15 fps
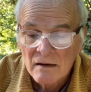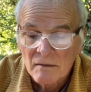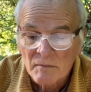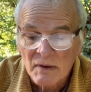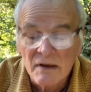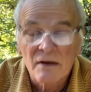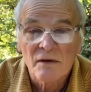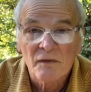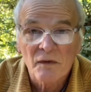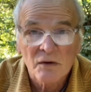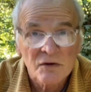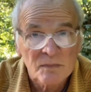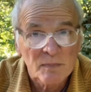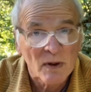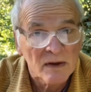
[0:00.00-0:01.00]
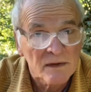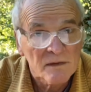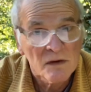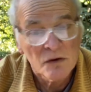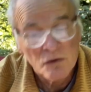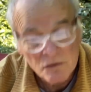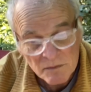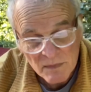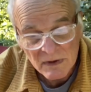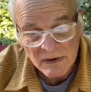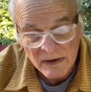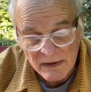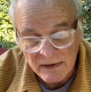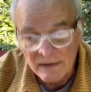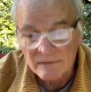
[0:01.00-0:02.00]
But in the first part of the new
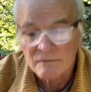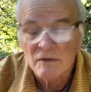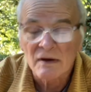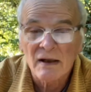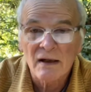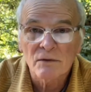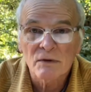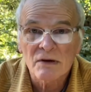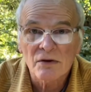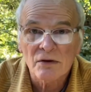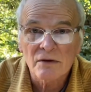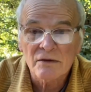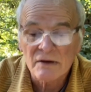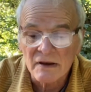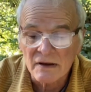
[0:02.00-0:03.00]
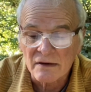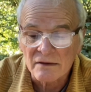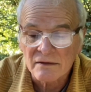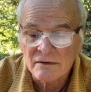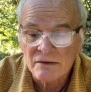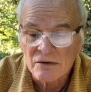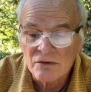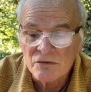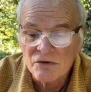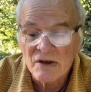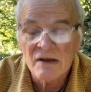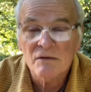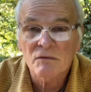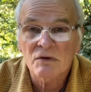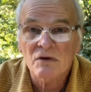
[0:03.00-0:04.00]
millennium, when I returned here,
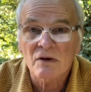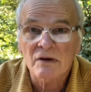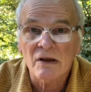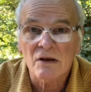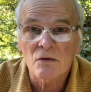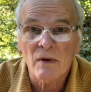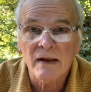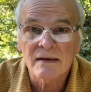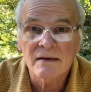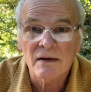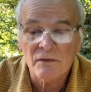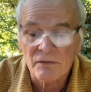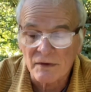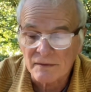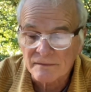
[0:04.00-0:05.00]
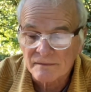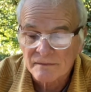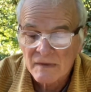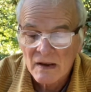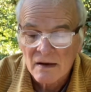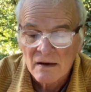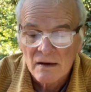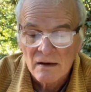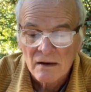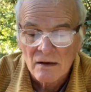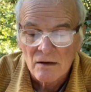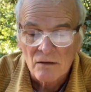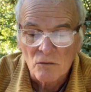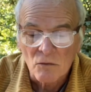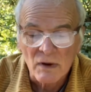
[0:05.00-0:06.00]
Eugene was looking quite different.
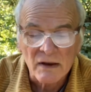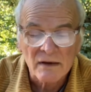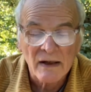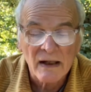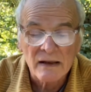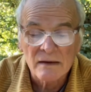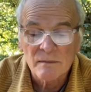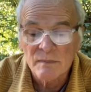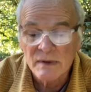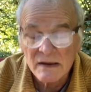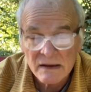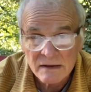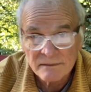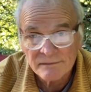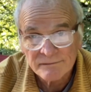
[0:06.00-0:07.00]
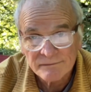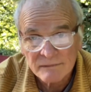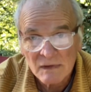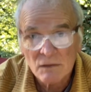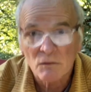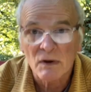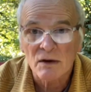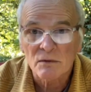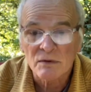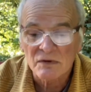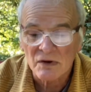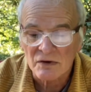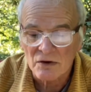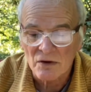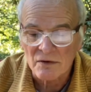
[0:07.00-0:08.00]
Where had it been? Where was
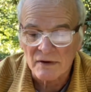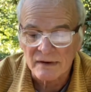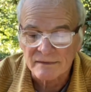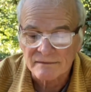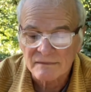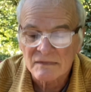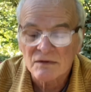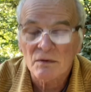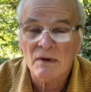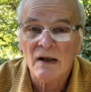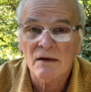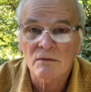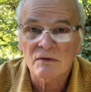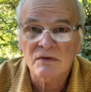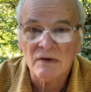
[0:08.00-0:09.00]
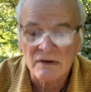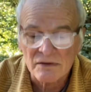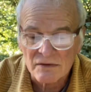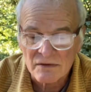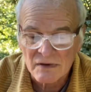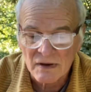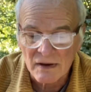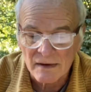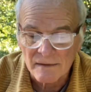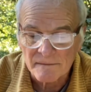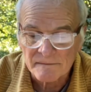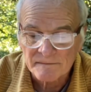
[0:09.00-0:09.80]
it going? That's what I was interested in.